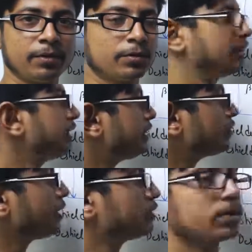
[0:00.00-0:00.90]
So this
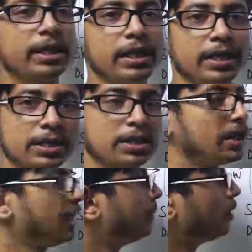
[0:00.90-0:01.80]
is going to tell us
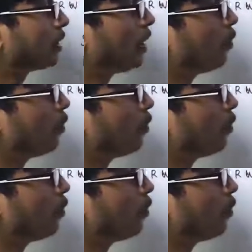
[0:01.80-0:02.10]
about